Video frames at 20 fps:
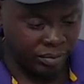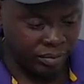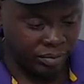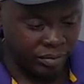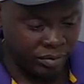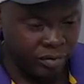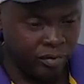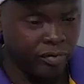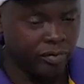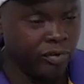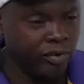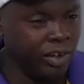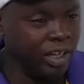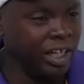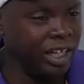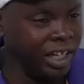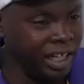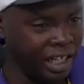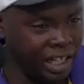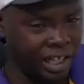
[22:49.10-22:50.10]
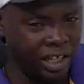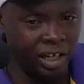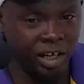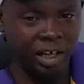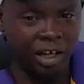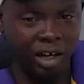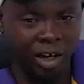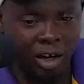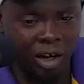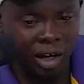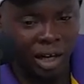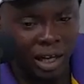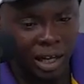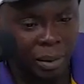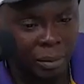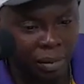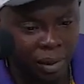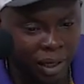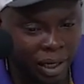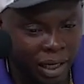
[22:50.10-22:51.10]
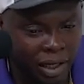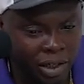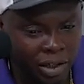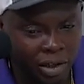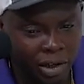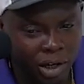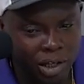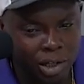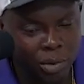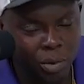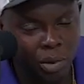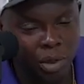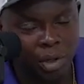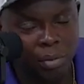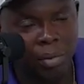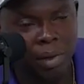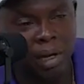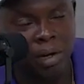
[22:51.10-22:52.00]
friendly and all that, but you know, I just wonder about the rest